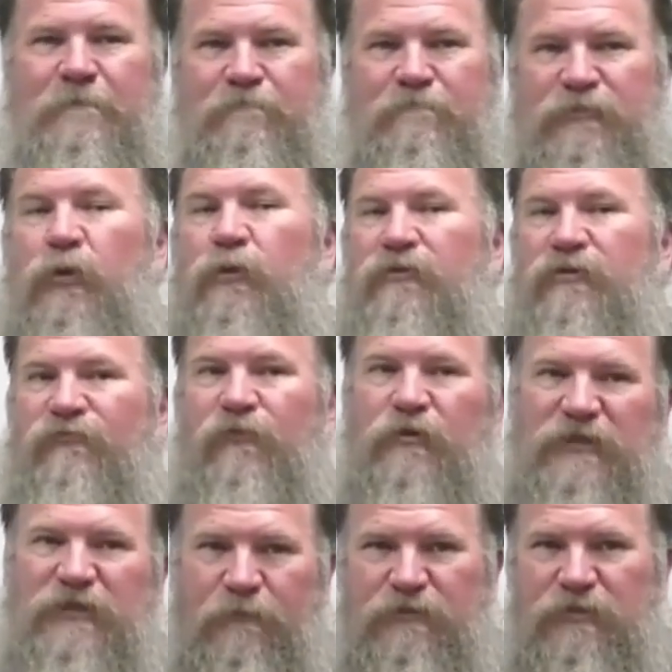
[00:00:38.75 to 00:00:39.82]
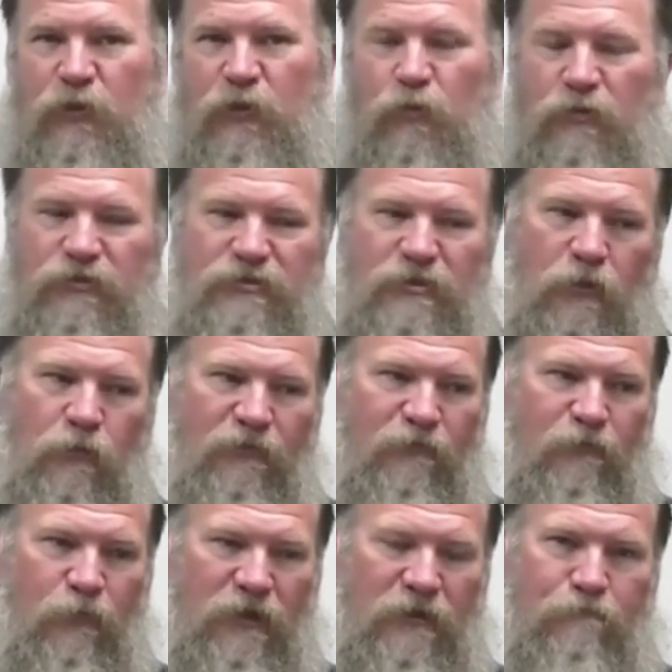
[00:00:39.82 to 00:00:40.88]
So on this first episode, we're going to start with
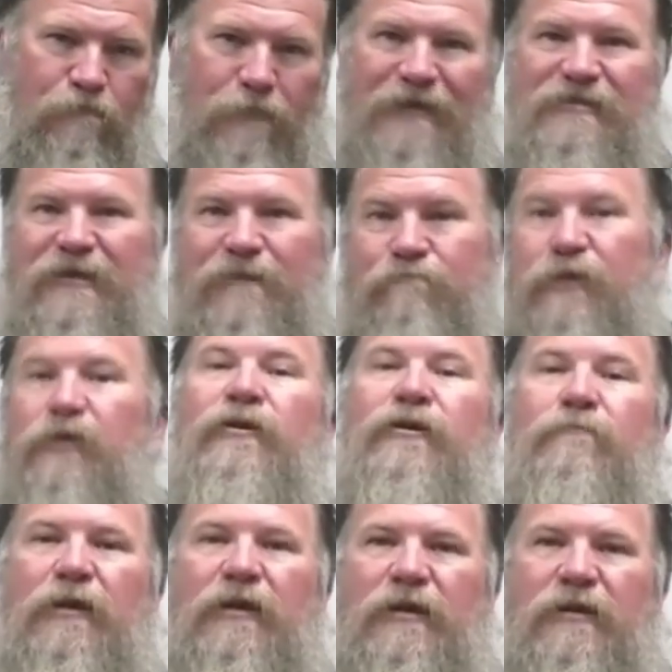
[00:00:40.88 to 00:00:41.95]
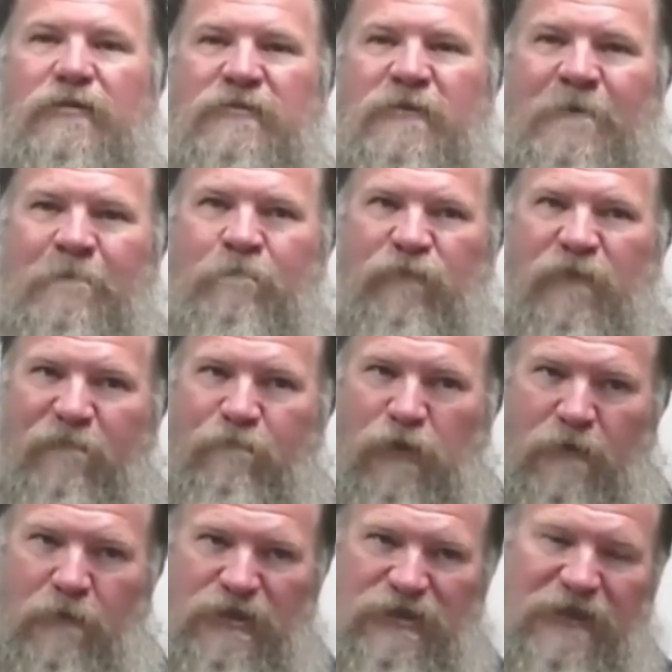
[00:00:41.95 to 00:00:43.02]
one of the basic building blocks of
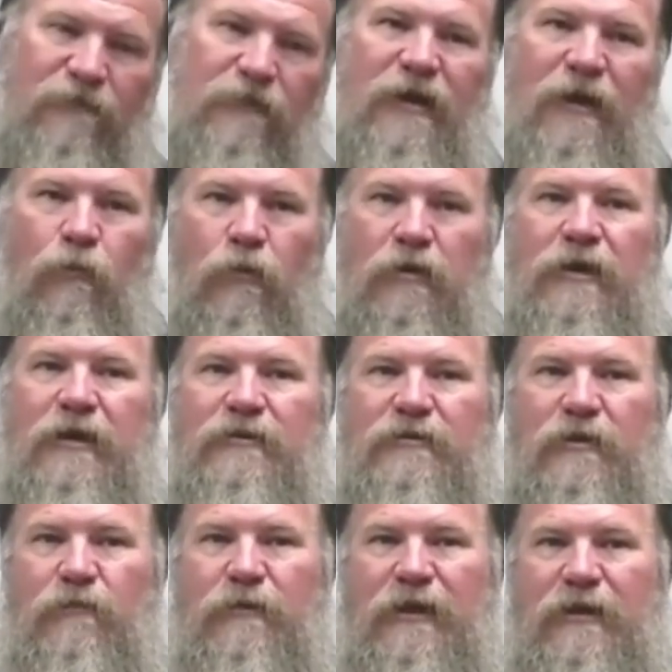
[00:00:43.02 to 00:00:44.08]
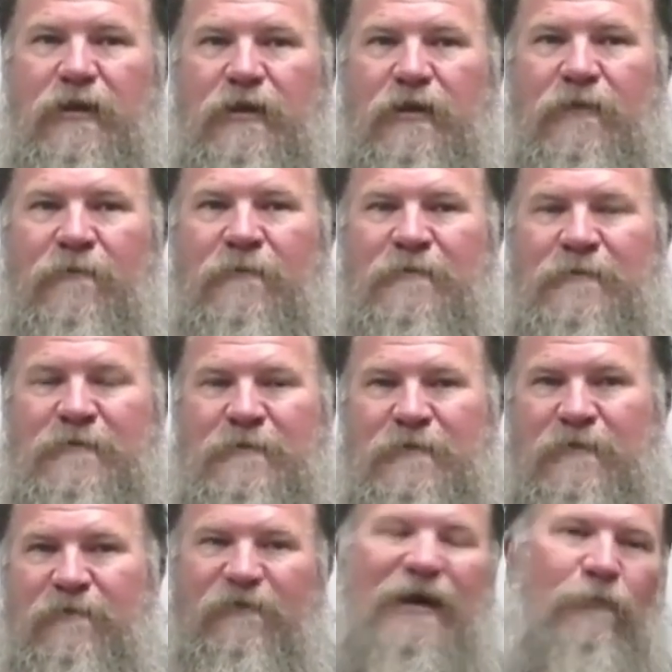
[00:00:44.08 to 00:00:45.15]
pretty much every network out there right now,
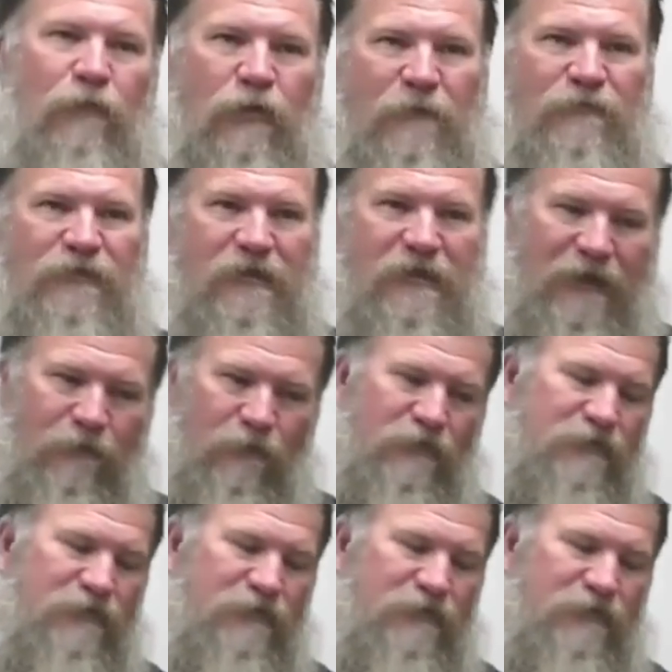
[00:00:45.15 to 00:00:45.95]
the fiber optic cables.